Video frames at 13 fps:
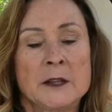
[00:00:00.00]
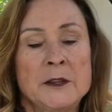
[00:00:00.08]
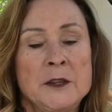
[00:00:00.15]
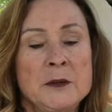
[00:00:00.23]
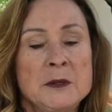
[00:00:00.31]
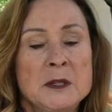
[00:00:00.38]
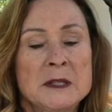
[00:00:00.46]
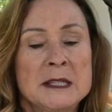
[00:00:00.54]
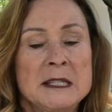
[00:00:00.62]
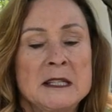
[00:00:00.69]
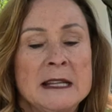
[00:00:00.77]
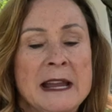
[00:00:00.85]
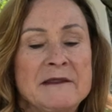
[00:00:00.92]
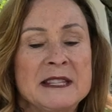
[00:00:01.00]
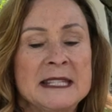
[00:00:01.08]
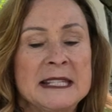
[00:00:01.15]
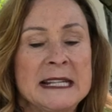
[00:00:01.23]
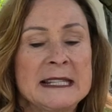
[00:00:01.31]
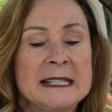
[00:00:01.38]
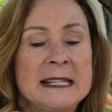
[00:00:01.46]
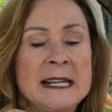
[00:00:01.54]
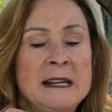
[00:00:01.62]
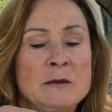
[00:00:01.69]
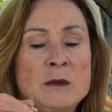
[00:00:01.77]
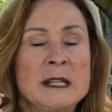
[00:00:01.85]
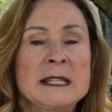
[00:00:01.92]
Those will still have seeds in
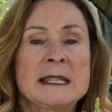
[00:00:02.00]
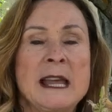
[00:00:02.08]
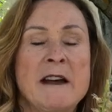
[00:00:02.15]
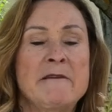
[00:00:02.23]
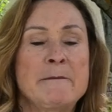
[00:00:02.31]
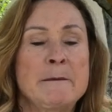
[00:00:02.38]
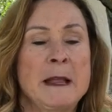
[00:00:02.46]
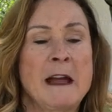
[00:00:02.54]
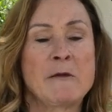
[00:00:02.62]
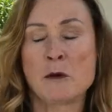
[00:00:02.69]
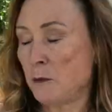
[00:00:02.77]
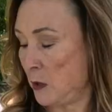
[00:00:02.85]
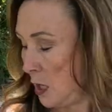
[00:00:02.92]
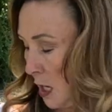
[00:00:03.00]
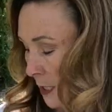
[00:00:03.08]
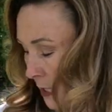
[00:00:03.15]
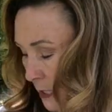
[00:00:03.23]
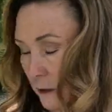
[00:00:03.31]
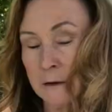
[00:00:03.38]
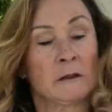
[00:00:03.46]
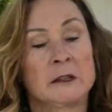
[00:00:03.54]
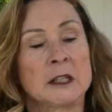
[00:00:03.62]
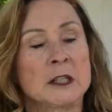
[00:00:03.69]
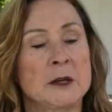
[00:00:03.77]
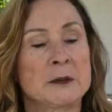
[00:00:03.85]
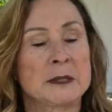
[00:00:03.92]
it. Once that flower pod
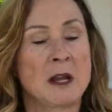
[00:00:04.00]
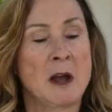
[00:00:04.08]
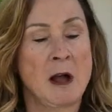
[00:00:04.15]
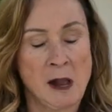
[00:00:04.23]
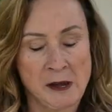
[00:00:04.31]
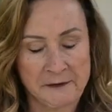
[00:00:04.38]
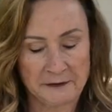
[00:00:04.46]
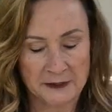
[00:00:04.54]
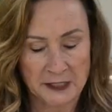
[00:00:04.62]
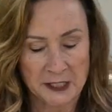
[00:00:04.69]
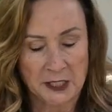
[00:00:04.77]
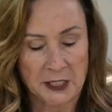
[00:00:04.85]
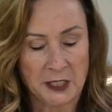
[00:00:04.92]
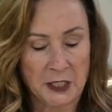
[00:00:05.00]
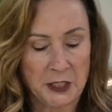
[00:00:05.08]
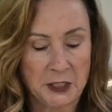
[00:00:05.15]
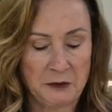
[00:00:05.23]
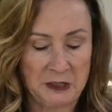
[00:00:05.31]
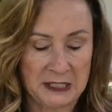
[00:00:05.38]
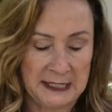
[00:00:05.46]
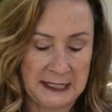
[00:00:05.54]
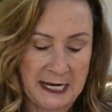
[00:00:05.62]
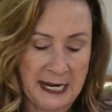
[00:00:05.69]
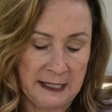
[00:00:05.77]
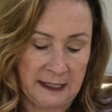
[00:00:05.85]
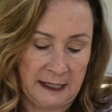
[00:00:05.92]
goes off, you just
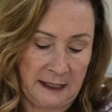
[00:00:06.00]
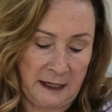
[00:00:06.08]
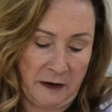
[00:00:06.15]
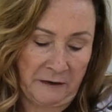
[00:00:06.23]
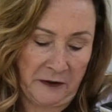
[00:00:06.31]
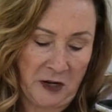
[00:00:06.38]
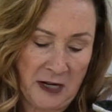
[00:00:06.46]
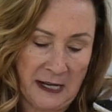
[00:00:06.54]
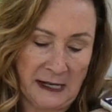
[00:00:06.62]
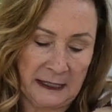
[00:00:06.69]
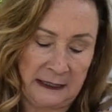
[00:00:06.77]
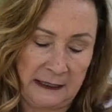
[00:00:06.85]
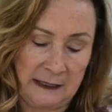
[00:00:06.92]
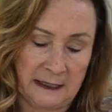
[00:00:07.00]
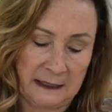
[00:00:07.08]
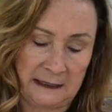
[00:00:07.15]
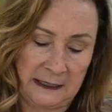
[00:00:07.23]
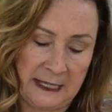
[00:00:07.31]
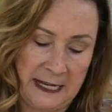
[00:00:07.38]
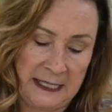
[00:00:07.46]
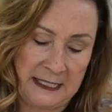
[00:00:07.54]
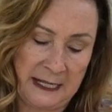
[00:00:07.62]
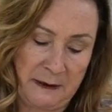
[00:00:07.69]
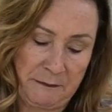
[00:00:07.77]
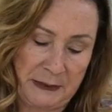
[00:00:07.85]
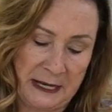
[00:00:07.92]
take this over and
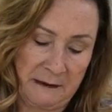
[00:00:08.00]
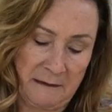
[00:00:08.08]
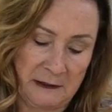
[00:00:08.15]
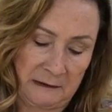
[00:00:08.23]
dump it.